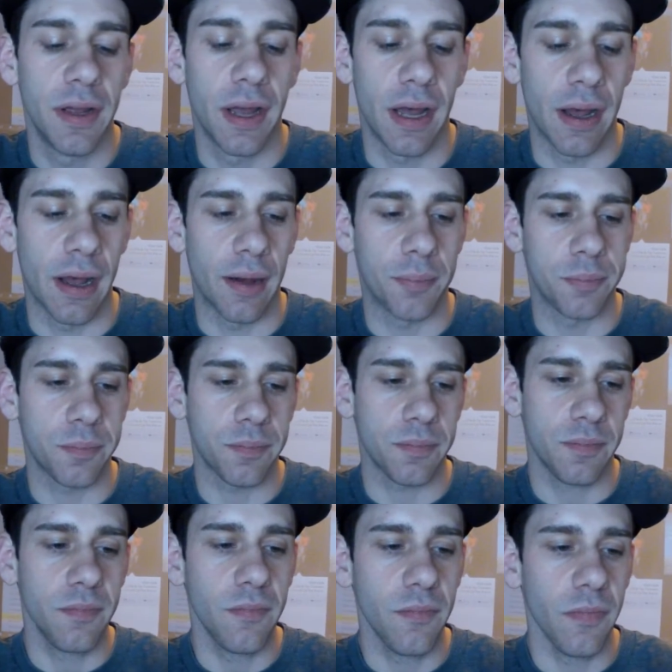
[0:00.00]

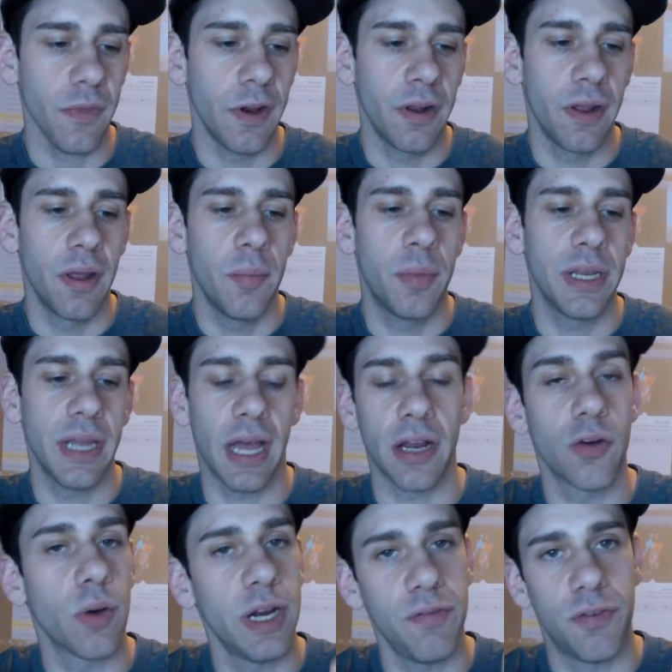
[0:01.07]
But yeah,
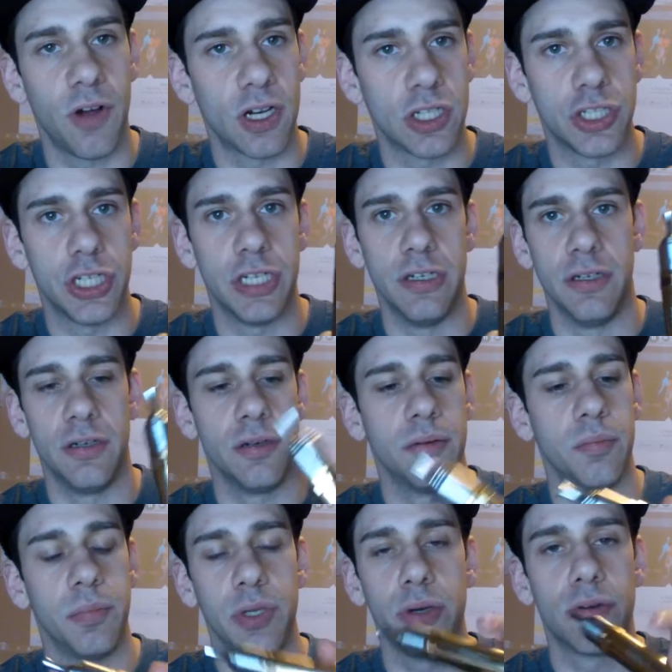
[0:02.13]
great function,
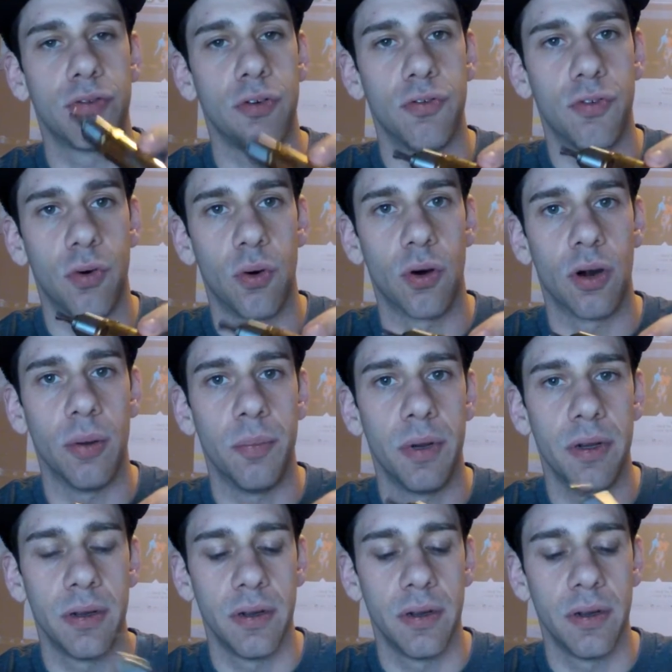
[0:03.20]
beautiful form,